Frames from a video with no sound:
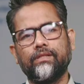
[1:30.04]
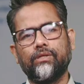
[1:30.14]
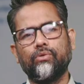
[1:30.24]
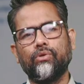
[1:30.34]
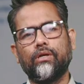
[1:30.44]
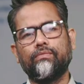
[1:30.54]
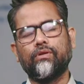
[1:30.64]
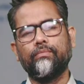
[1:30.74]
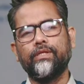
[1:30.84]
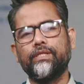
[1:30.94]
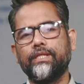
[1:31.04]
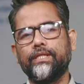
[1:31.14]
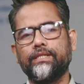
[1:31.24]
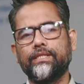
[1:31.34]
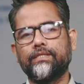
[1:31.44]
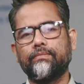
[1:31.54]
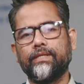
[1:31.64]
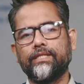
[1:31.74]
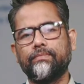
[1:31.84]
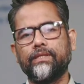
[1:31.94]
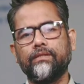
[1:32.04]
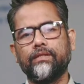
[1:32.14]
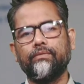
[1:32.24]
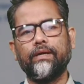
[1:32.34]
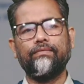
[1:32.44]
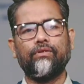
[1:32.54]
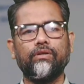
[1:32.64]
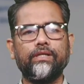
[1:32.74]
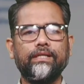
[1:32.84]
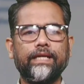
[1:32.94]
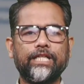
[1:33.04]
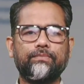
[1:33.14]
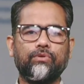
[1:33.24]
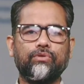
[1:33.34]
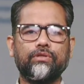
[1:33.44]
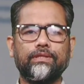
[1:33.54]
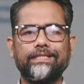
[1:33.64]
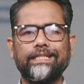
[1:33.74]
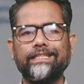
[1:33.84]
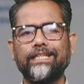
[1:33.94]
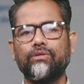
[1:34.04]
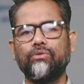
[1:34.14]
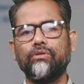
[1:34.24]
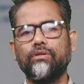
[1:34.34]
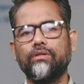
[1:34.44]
Role of Community in Disaster Management, you have already explored the central role